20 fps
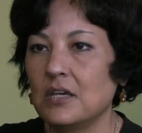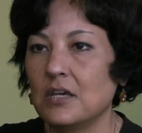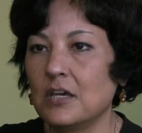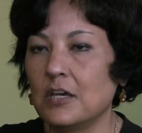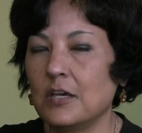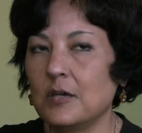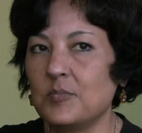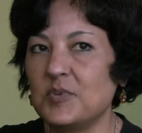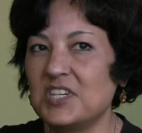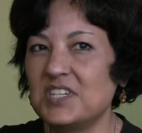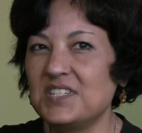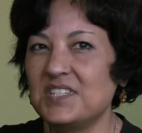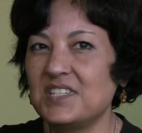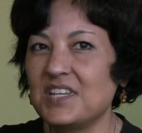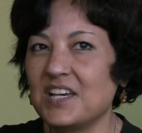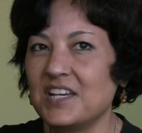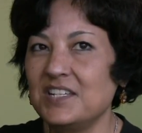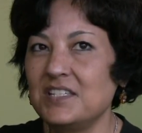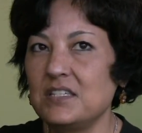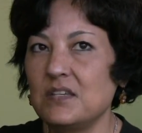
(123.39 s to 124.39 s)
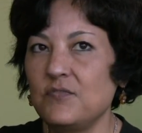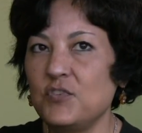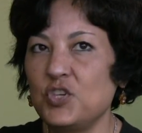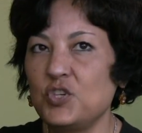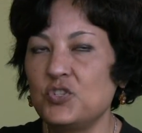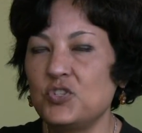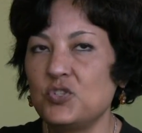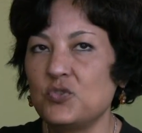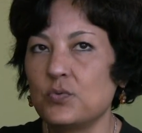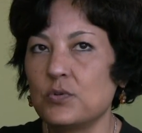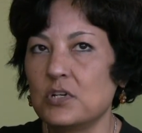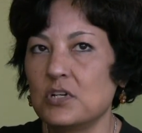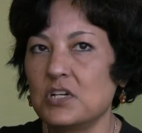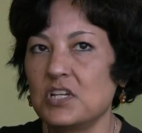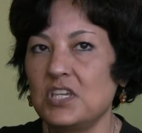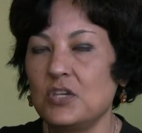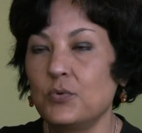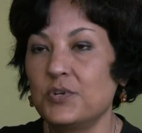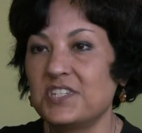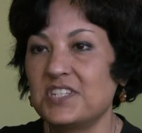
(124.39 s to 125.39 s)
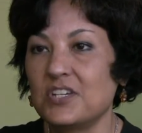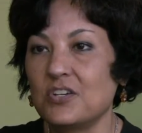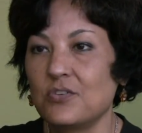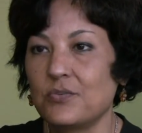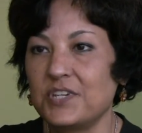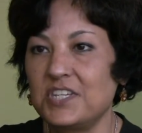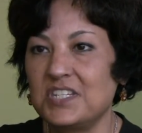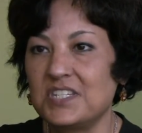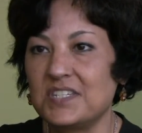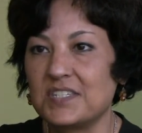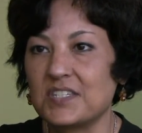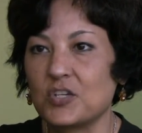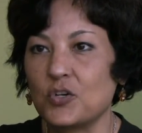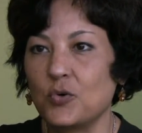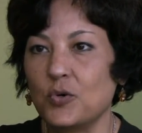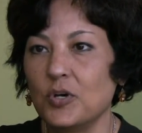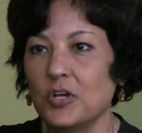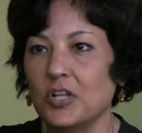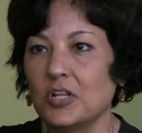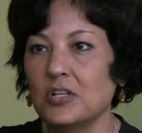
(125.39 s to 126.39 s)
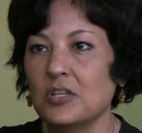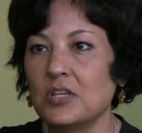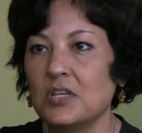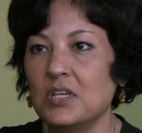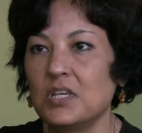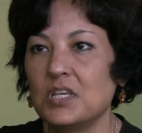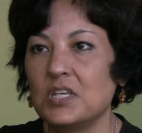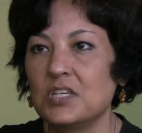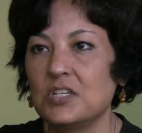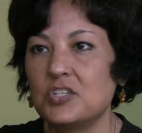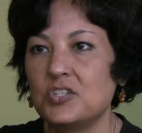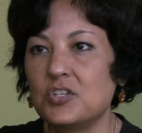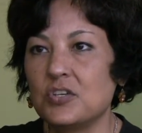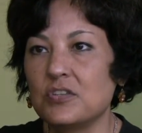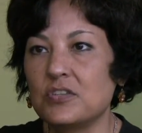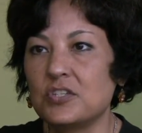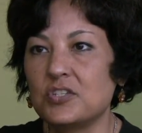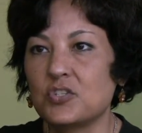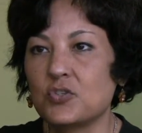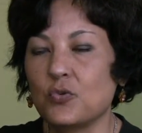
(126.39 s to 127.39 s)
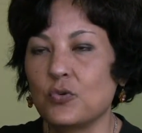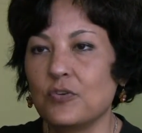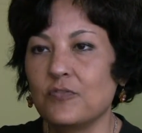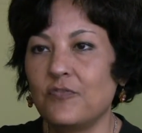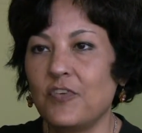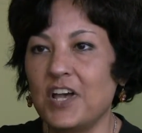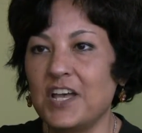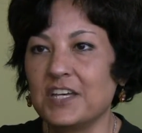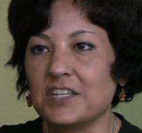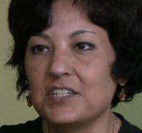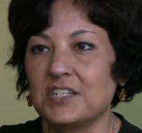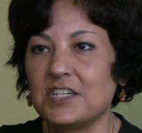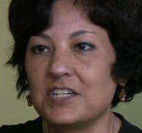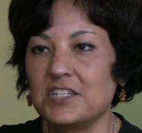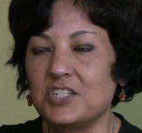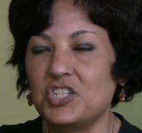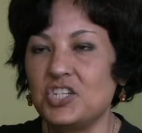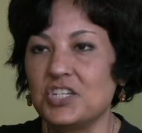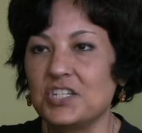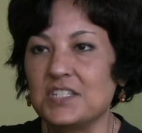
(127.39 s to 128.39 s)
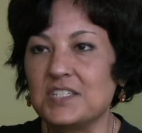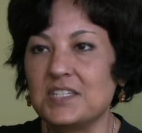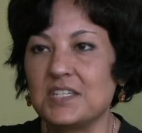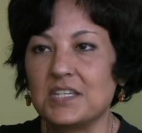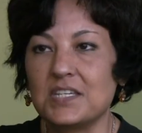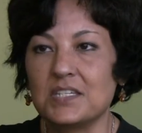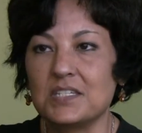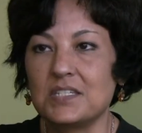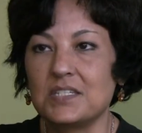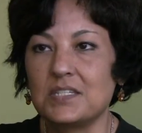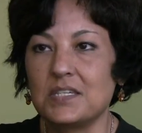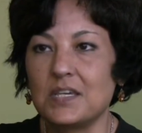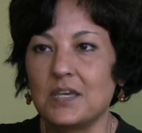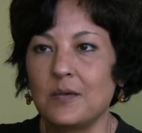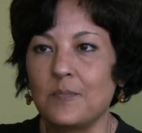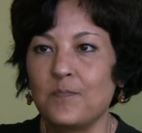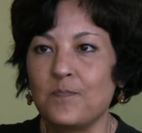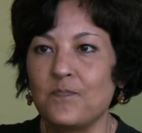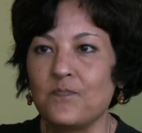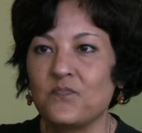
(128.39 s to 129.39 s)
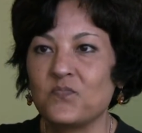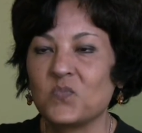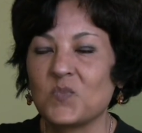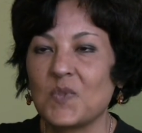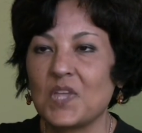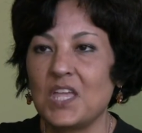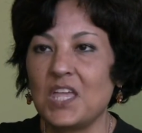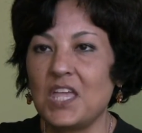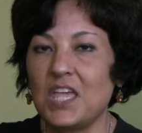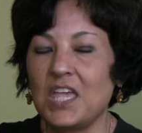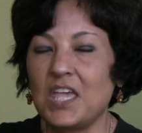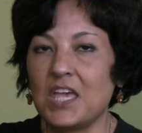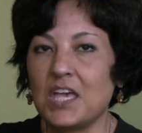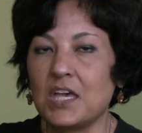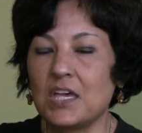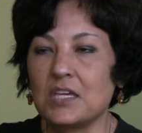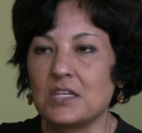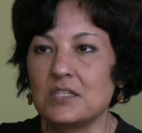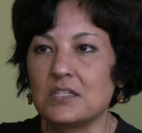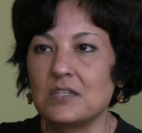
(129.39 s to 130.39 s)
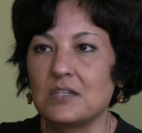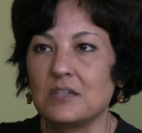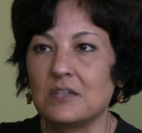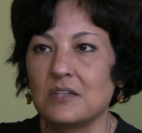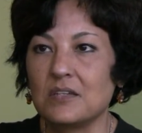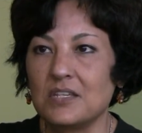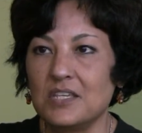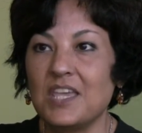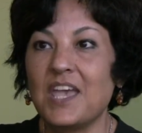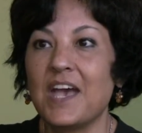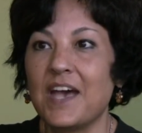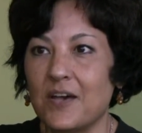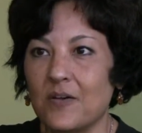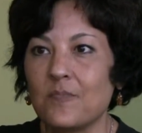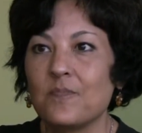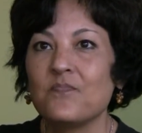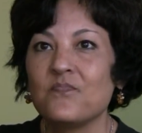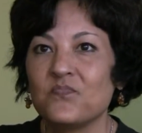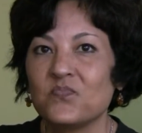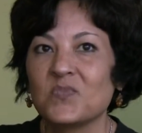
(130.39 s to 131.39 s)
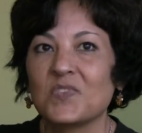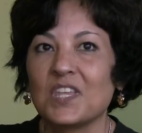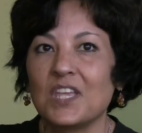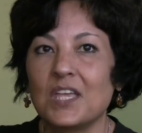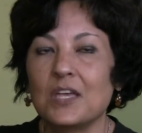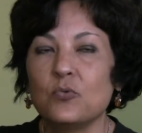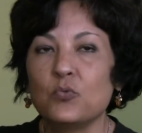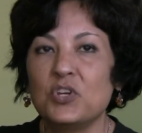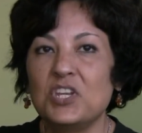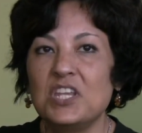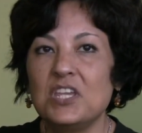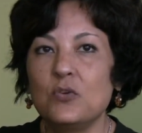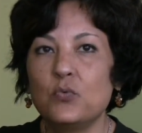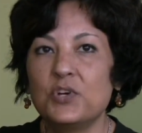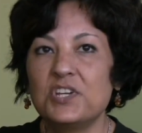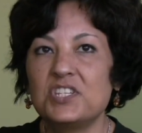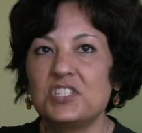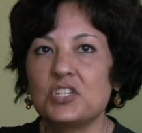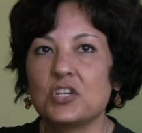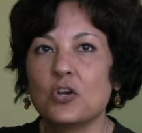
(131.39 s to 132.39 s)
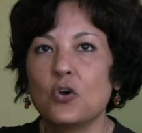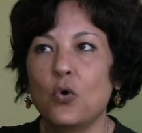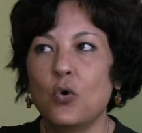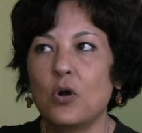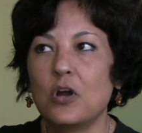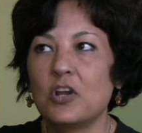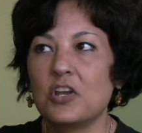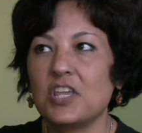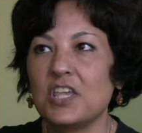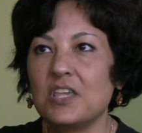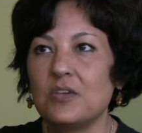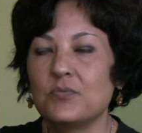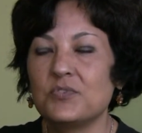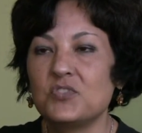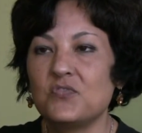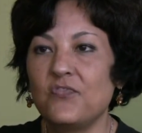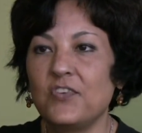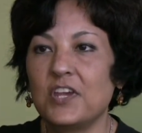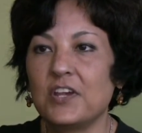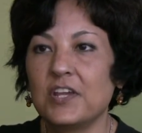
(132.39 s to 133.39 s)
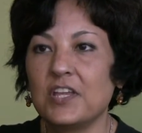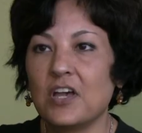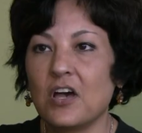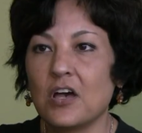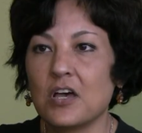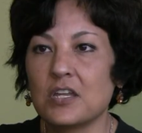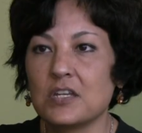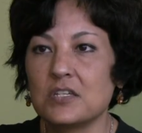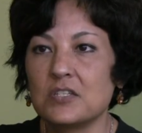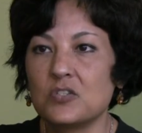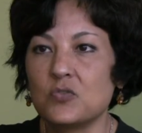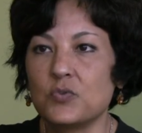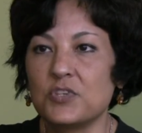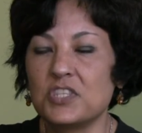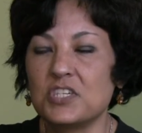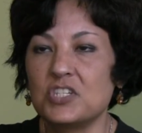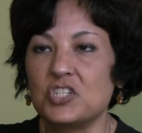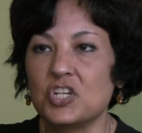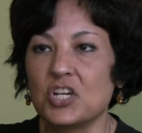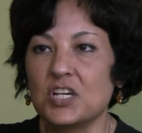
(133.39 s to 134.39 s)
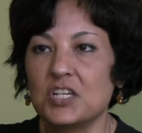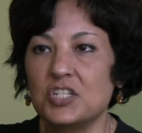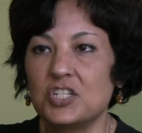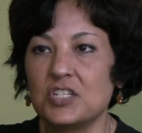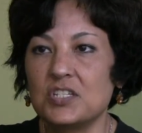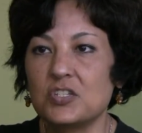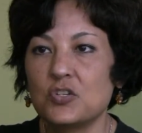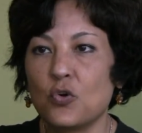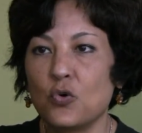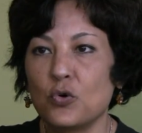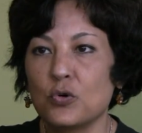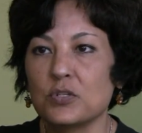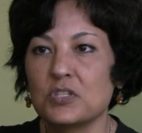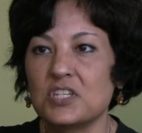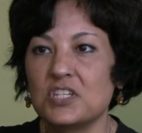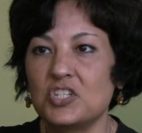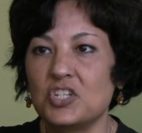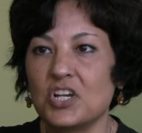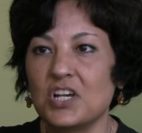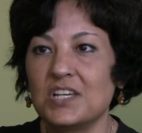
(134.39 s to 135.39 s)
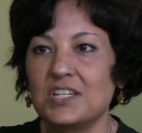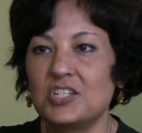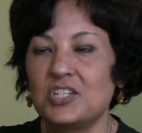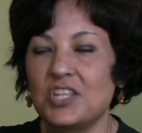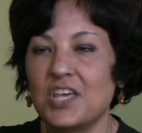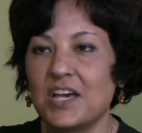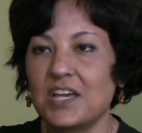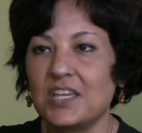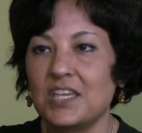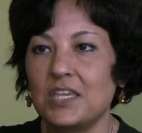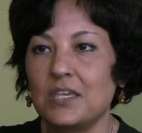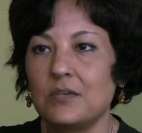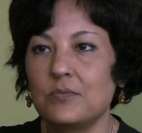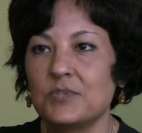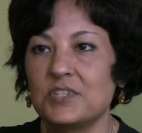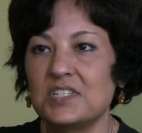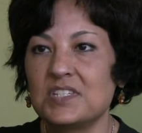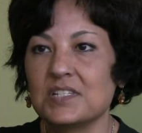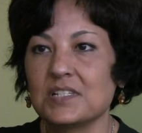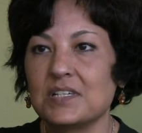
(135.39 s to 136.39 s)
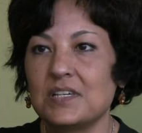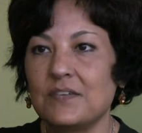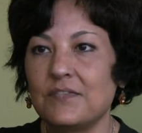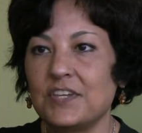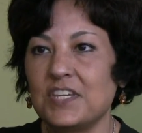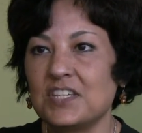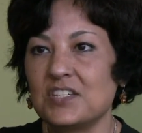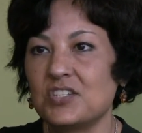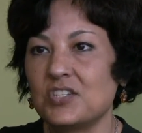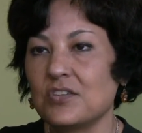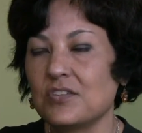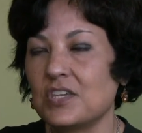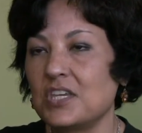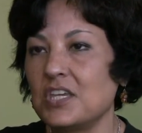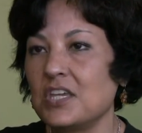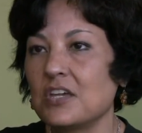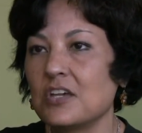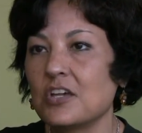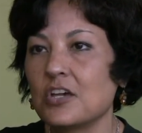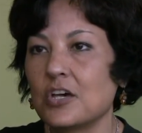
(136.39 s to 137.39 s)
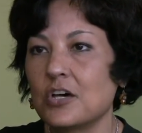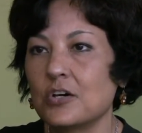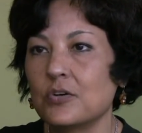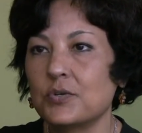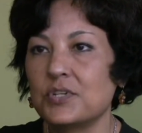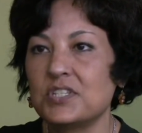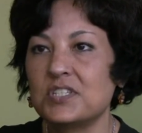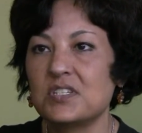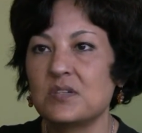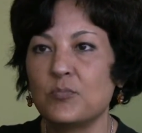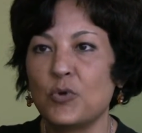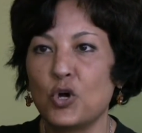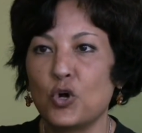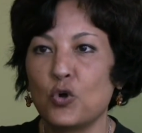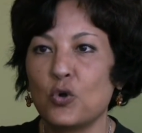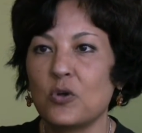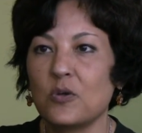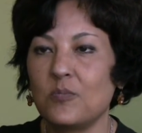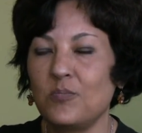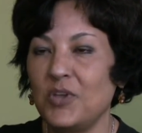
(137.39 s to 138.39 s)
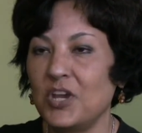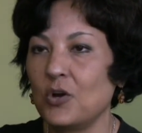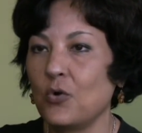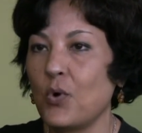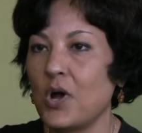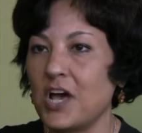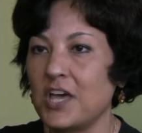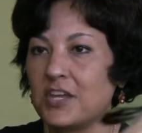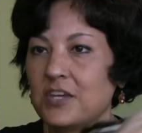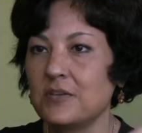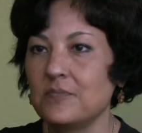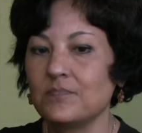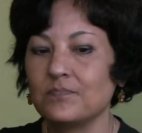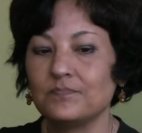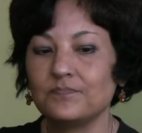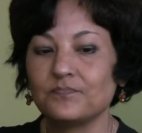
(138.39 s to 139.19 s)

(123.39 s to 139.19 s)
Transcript: Um, his signs of use were he wasn't going to school, so the school filed a CHINS against him and high school. Yeah. And when he went to court, he was very honest with the judge and told the judge that he was leaving so that he could go and smoke marijuana.